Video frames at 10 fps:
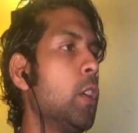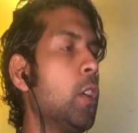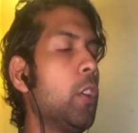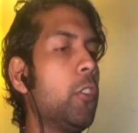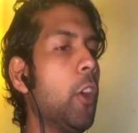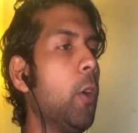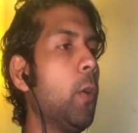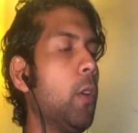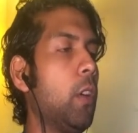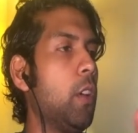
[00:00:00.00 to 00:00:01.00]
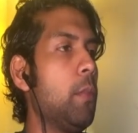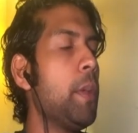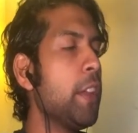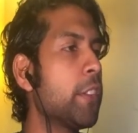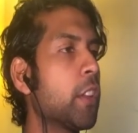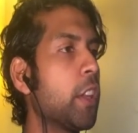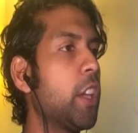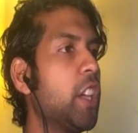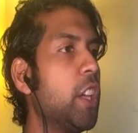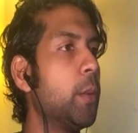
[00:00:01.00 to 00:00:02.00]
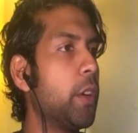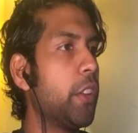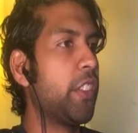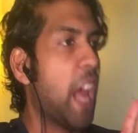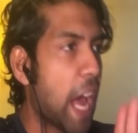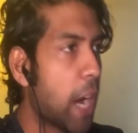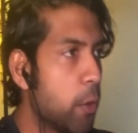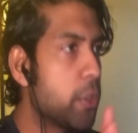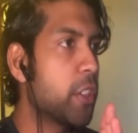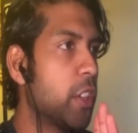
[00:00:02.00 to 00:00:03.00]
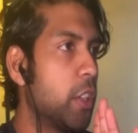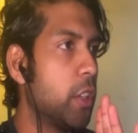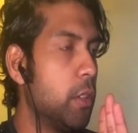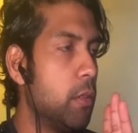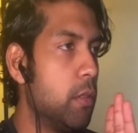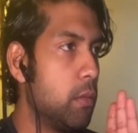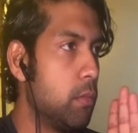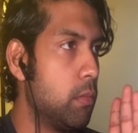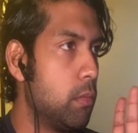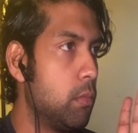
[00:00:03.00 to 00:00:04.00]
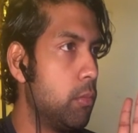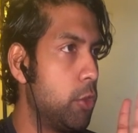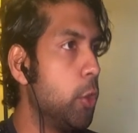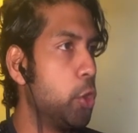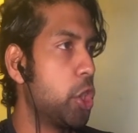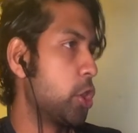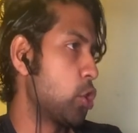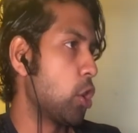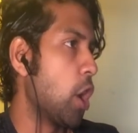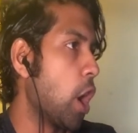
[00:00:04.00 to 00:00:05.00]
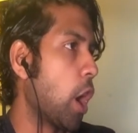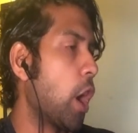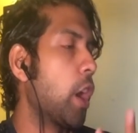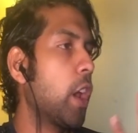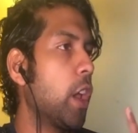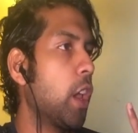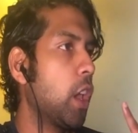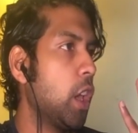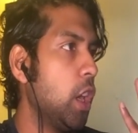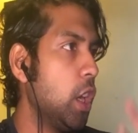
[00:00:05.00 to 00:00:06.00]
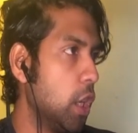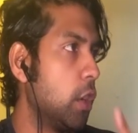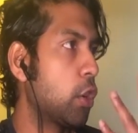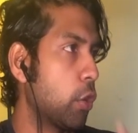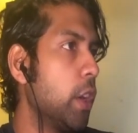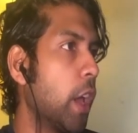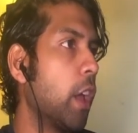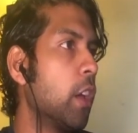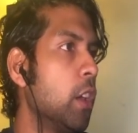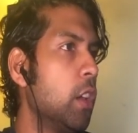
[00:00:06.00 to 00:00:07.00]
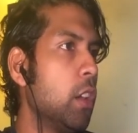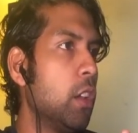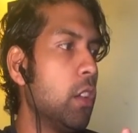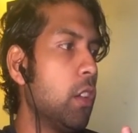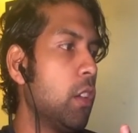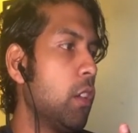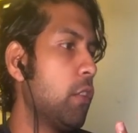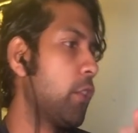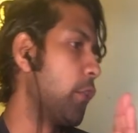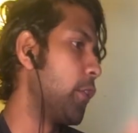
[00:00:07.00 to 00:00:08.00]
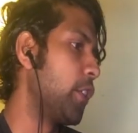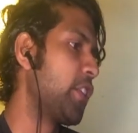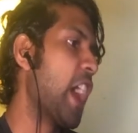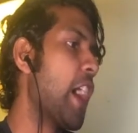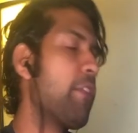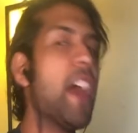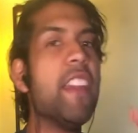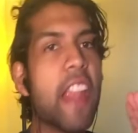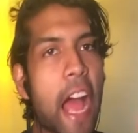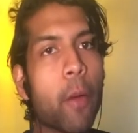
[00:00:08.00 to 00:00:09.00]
So, basically, it was how to do digital art in Krita for the first half, and now we're